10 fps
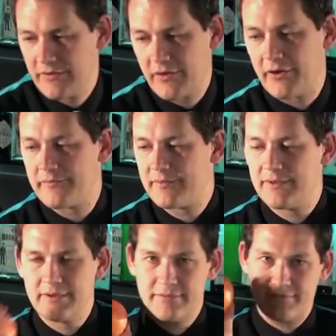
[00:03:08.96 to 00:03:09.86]
So,
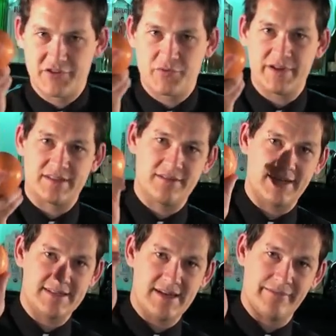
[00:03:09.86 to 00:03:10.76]
the twist,
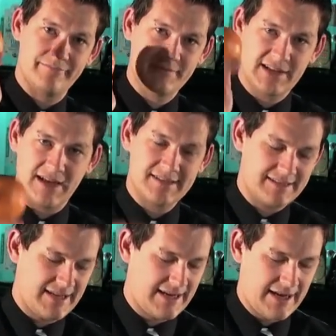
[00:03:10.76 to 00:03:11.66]
like I said,
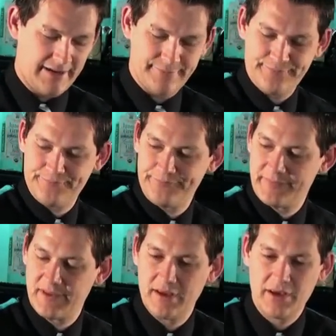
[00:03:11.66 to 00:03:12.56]
classic DNA.
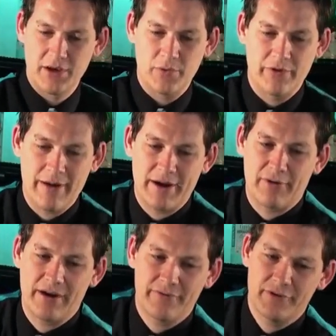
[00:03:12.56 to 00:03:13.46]
We grab our
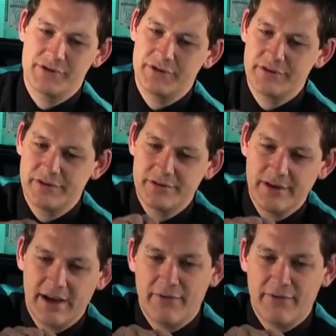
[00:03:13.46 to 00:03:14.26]
grapefruit juice,